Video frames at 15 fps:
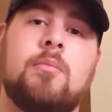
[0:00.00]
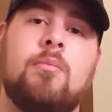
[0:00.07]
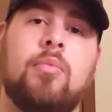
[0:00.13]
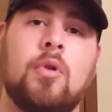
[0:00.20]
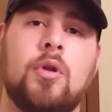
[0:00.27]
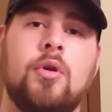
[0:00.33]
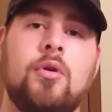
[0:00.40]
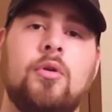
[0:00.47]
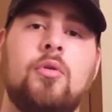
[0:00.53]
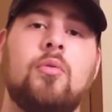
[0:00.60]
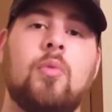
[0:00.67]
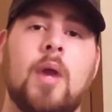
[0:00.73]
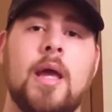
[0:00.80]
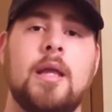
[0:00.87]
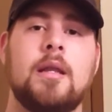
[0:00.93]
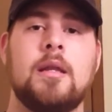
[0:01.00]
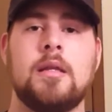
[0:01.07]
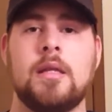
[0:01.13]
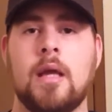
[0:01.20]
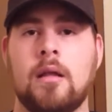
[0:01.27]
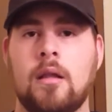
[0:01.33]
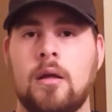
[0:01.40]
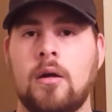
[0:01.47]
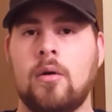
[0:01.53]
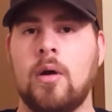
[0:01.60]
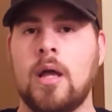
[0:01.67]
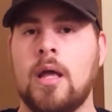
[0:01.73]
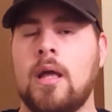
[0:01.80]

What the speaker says: Blue, Red, and Yellow,